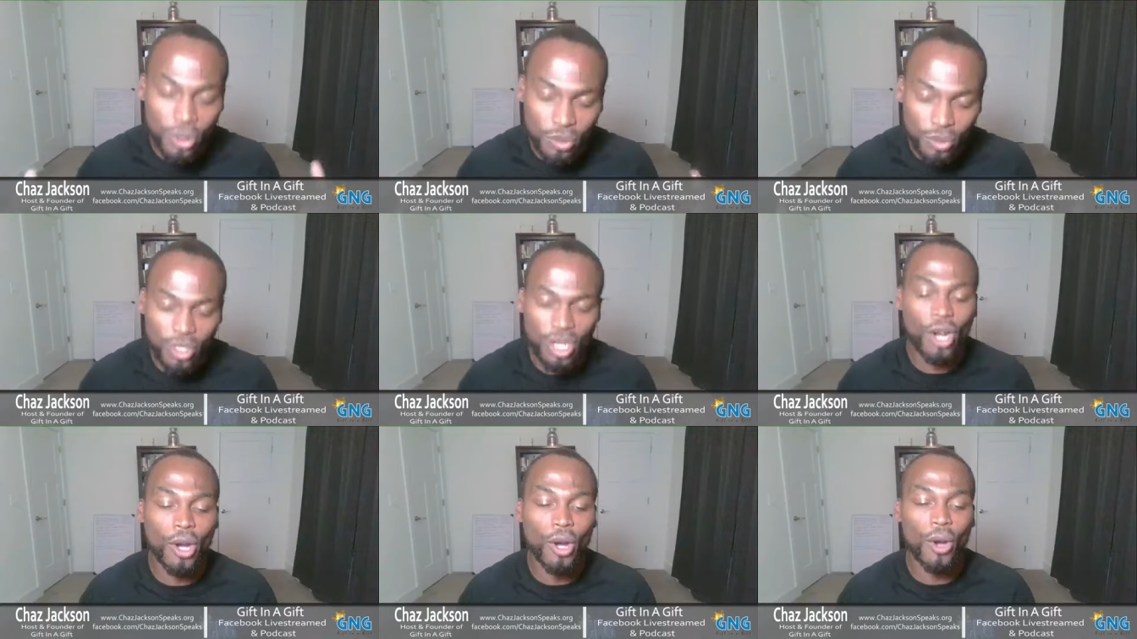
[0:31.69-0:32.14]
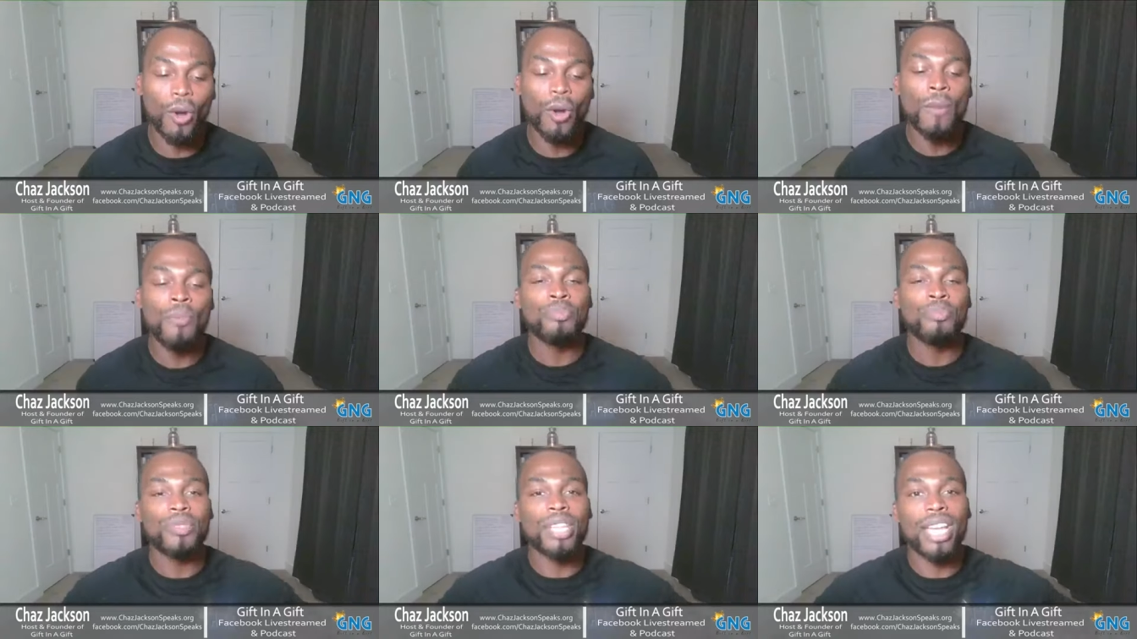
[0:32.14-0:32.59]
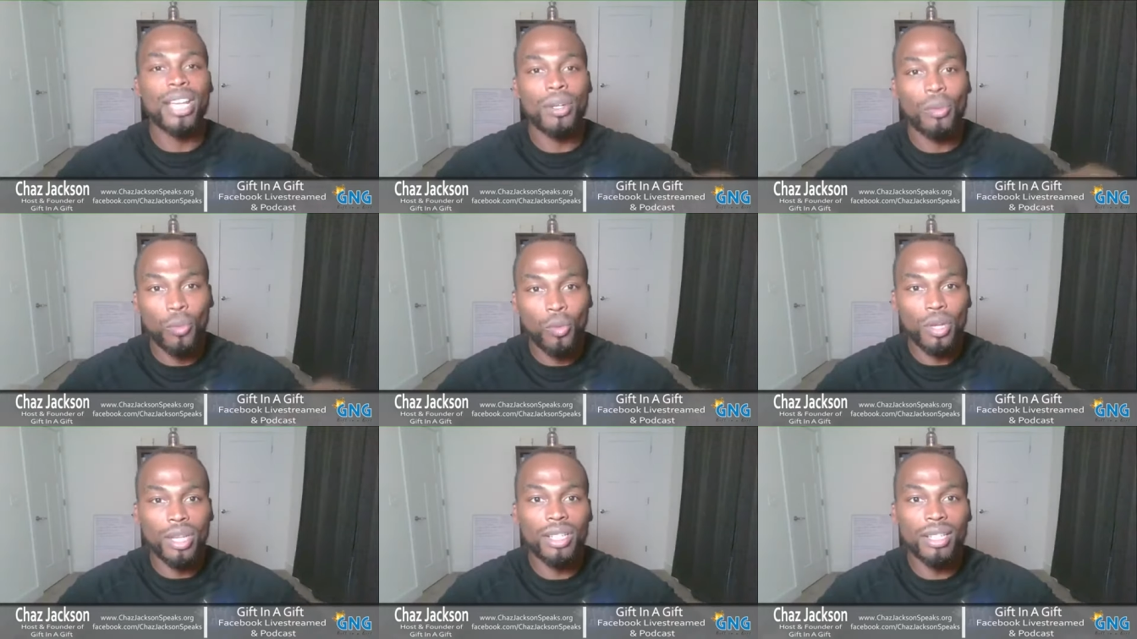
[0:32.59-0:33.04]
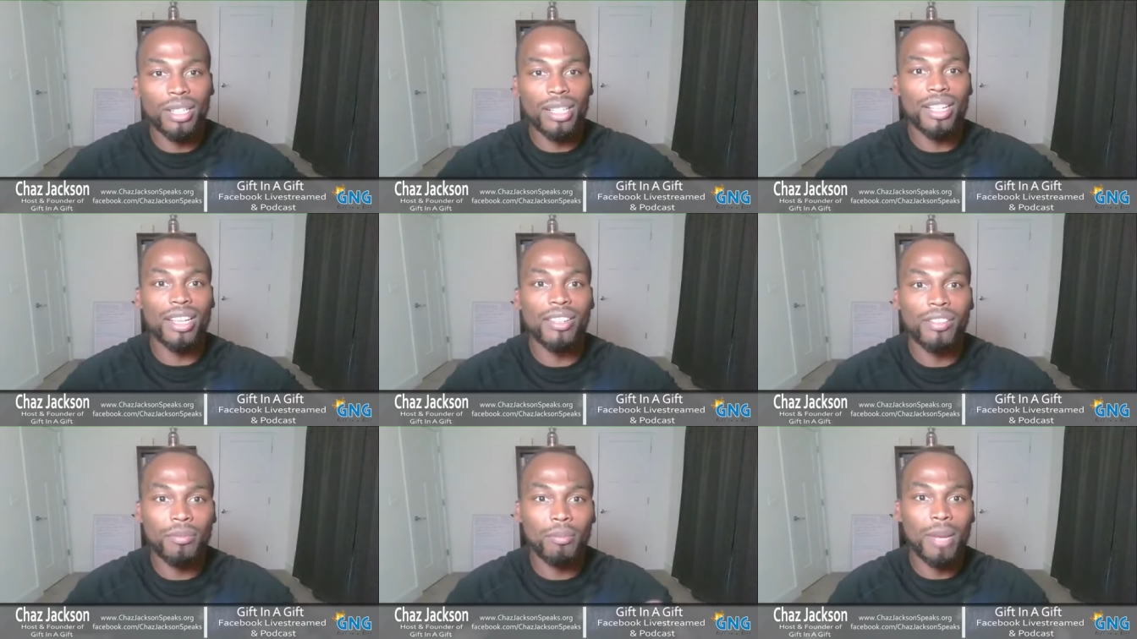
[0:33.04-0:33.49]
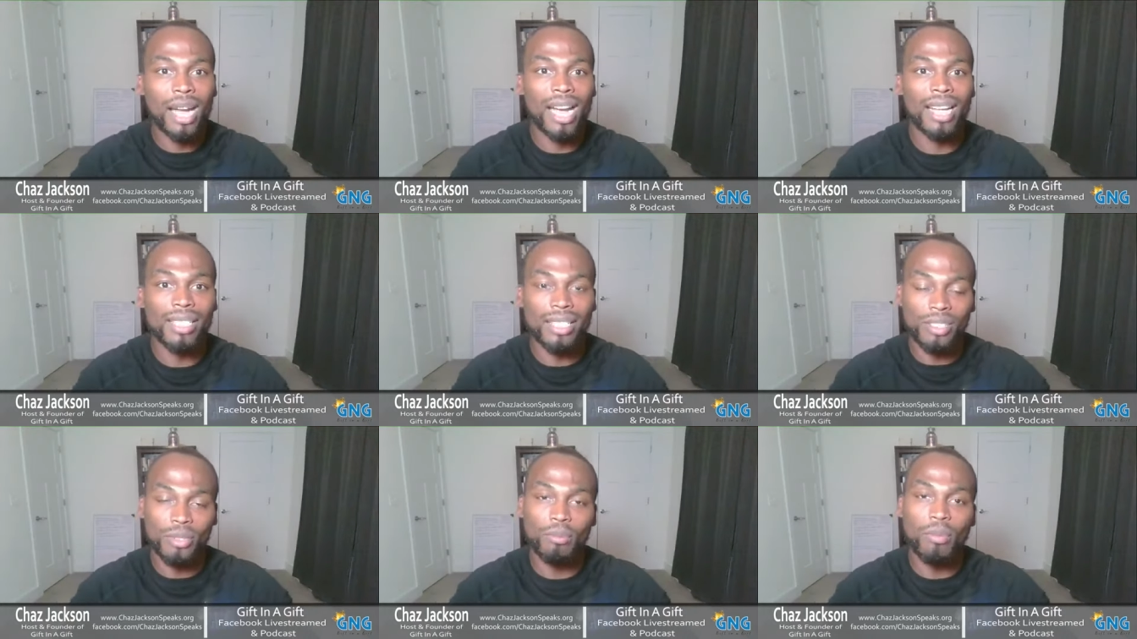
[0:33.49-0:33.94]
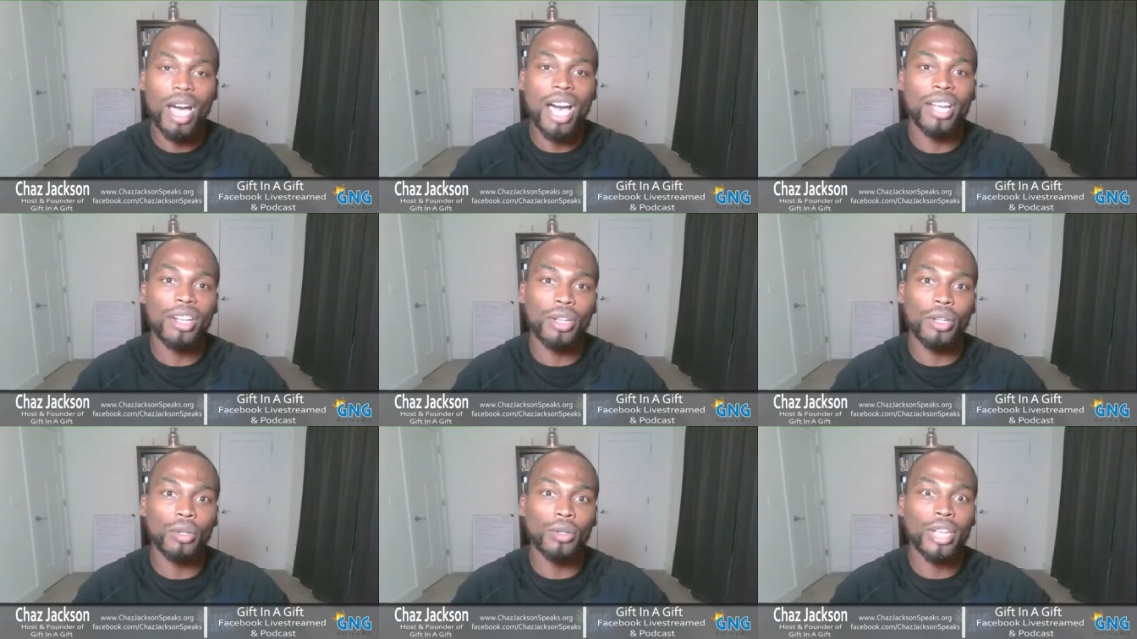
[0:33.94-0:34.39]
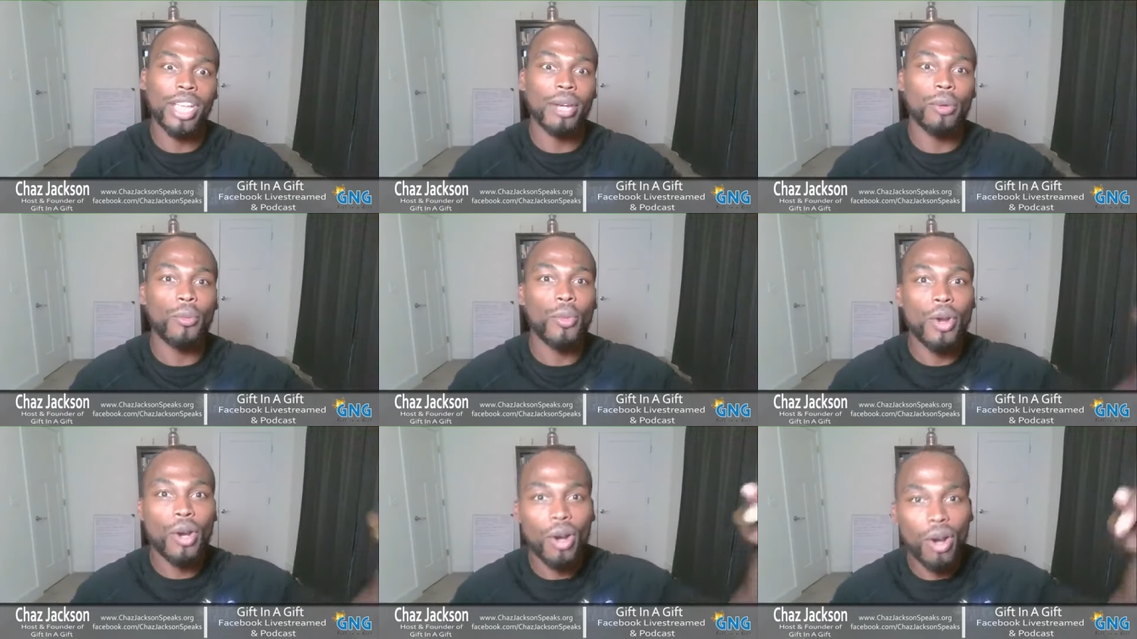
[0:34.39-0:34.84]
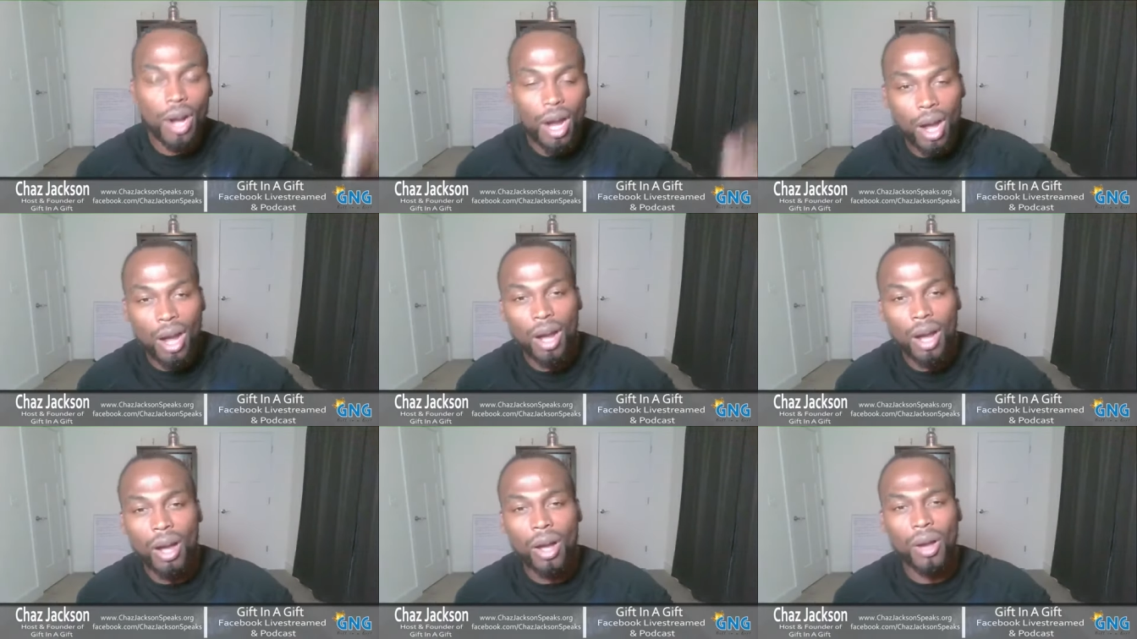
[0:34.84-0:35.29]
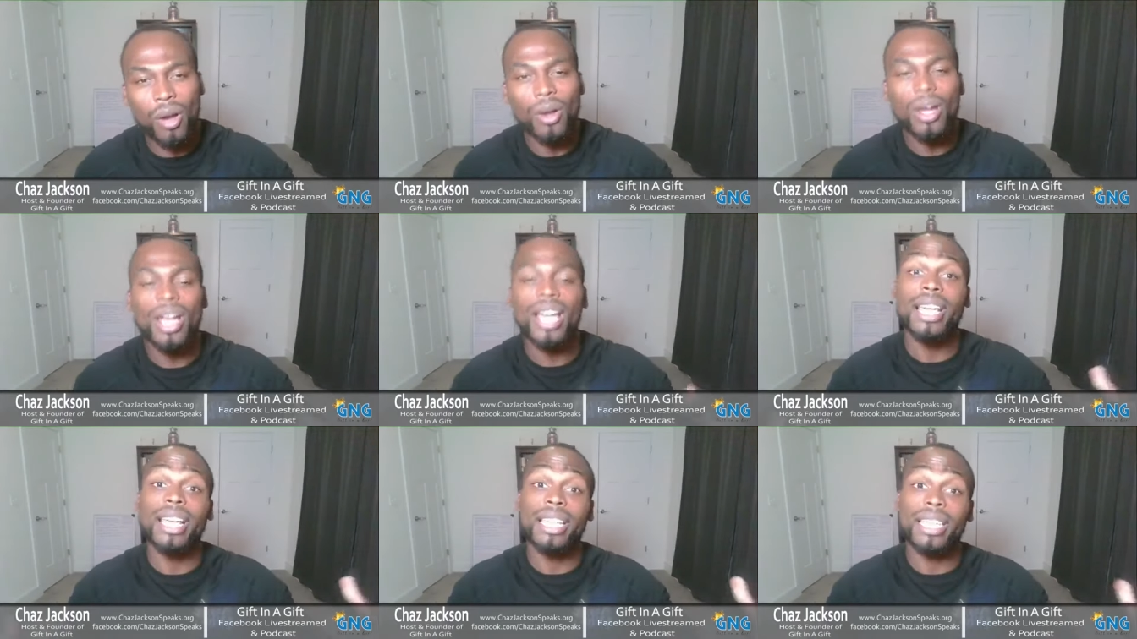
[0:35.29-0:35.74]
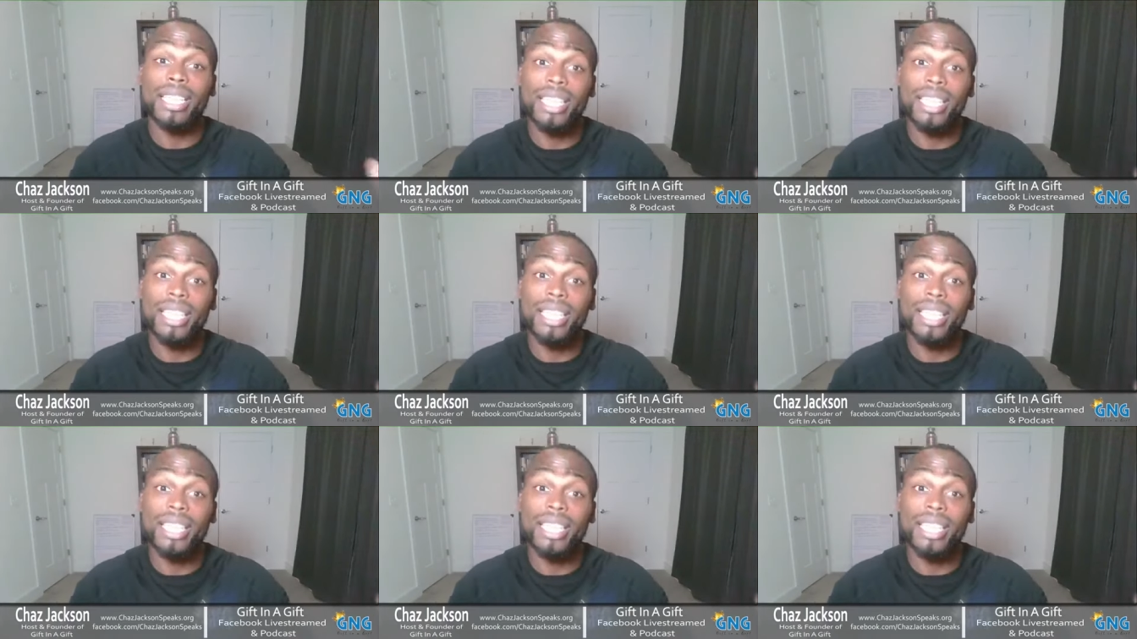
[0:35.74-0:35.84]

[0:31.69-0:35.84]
you know that we live by this motto that we are all